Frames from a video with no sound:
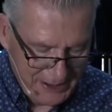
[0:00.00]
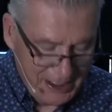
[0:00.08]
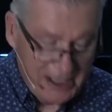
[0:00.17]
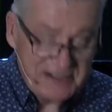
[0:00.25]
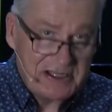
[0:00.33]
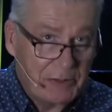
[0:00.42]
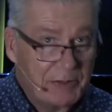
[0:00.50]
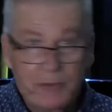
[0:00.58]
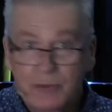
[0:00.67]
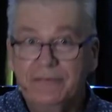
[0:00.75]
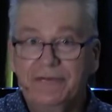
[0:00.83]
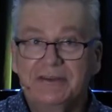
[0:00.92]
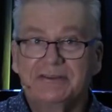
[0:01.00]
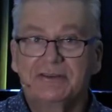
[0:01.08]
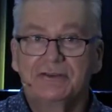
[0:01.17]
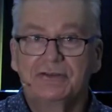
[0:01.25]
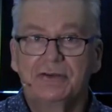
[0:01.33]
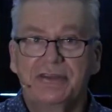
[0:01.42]
And so we move into
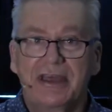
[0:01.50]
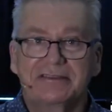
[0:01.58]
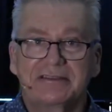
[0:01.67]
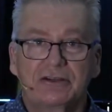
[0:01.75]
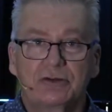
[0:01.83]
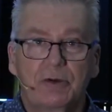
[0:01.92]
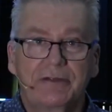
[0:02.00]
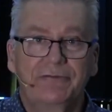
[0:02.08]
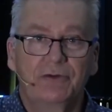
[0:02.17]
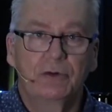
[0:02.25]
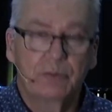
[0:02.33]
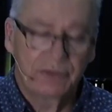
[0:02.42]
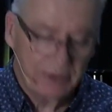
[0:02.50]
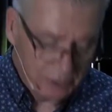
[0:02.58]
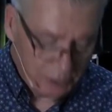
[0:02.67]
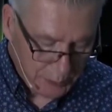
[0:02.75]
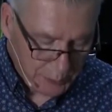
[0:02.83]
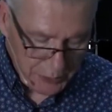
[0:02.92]
2024 with the Lord. We